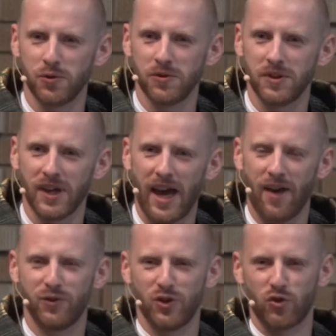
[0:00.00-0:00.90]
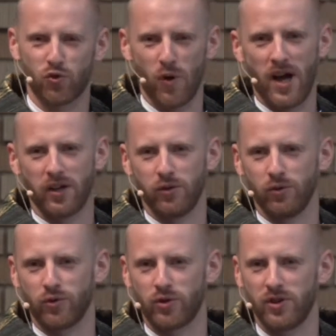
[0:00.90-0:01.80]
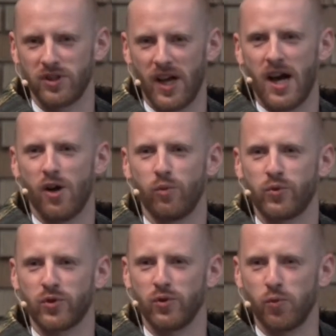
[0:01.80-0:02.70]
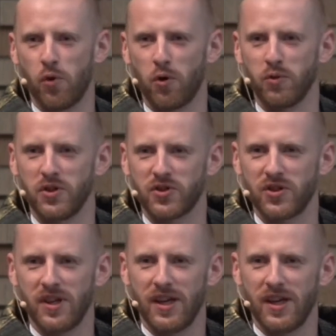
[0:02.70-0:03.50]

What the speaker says: to have these struggles, doubts, worries,